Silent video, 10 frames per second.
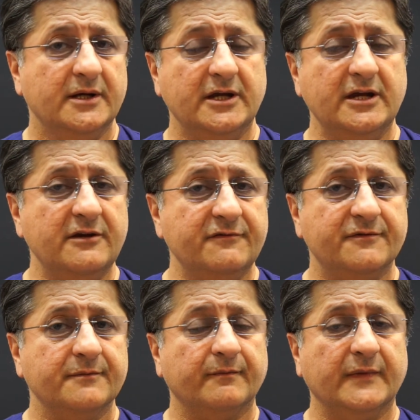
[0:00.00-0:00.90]

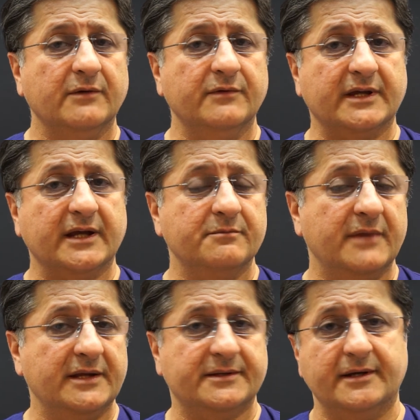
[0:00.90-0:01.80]
if we can
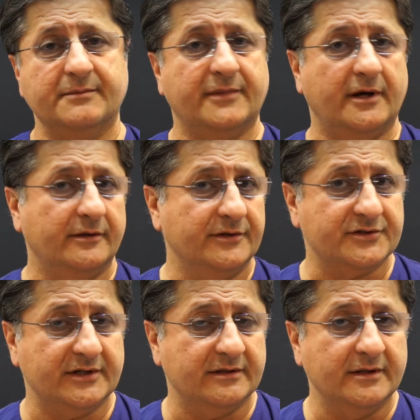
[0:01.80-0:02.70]
maintain
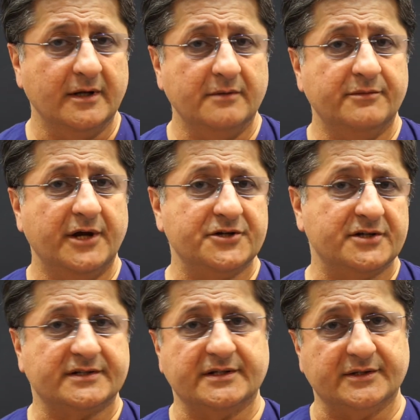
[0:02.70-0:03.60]
biology and
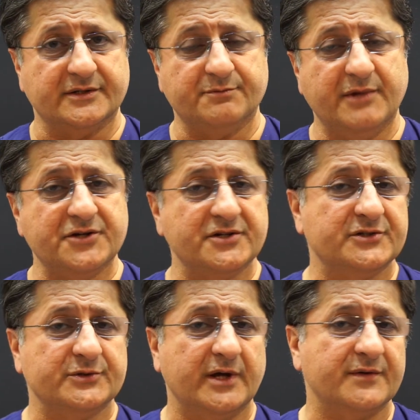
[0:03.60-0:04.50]
patients
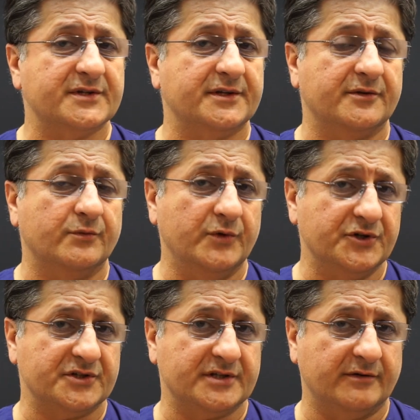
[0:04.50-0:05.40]
do have certain
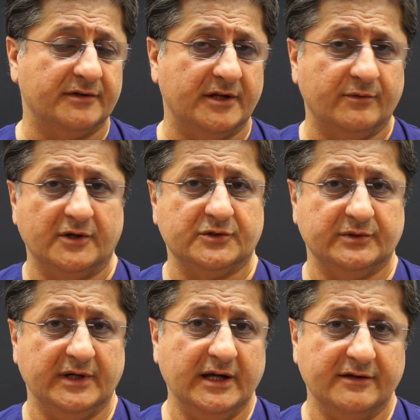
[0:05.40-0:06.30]
wishes that they want to
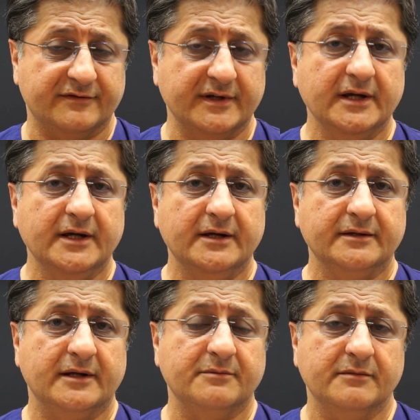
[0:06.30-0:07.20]
have,
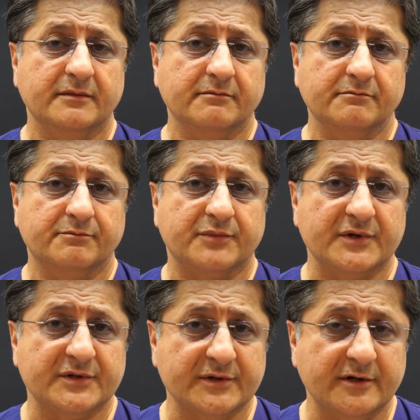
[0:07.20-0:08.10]
then
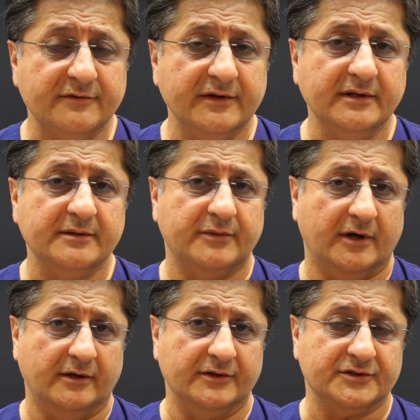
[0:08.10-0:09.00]
preserving the
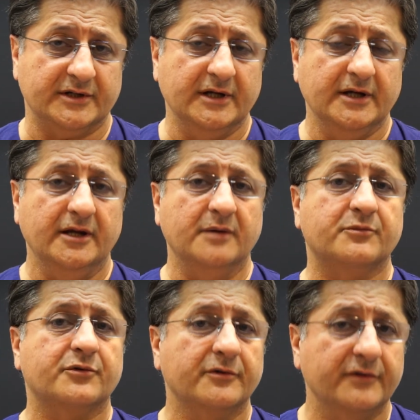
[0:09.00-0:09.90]
biology,
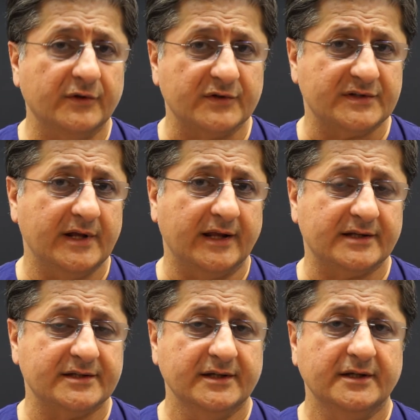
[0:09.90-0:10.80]
improving
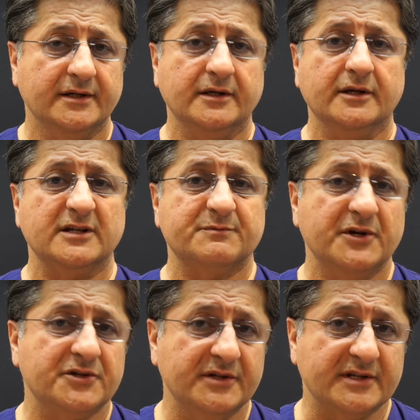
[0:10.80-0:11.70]
aesthetics,
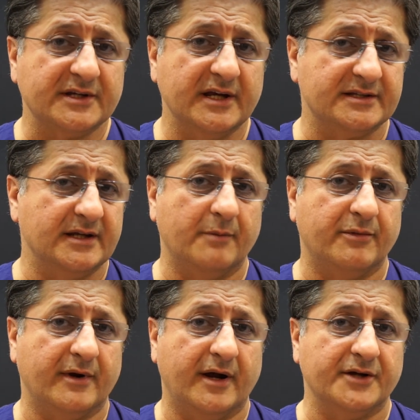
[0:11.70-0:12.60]
especially in this case the
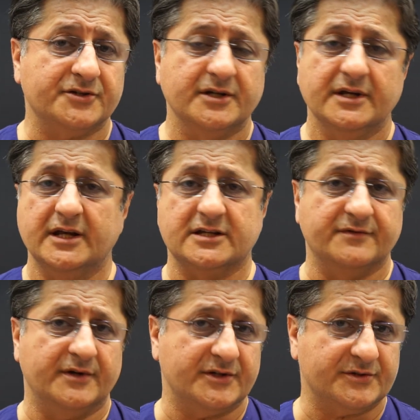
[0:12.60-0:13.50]
upper arch, is
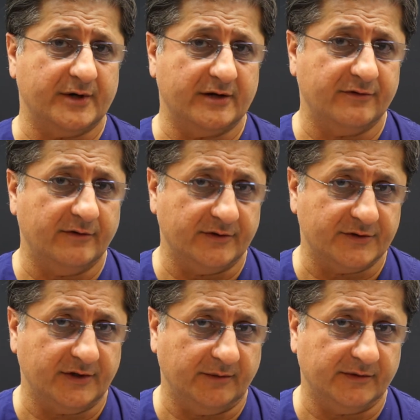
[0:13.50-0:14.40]
very straightforward
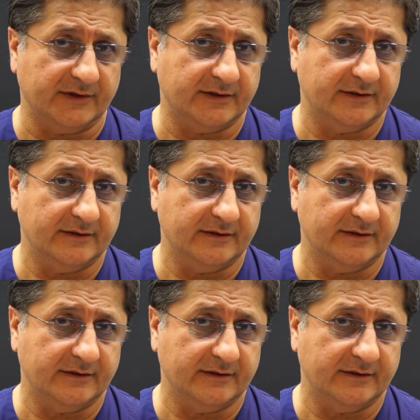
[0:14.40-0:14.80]
treatment.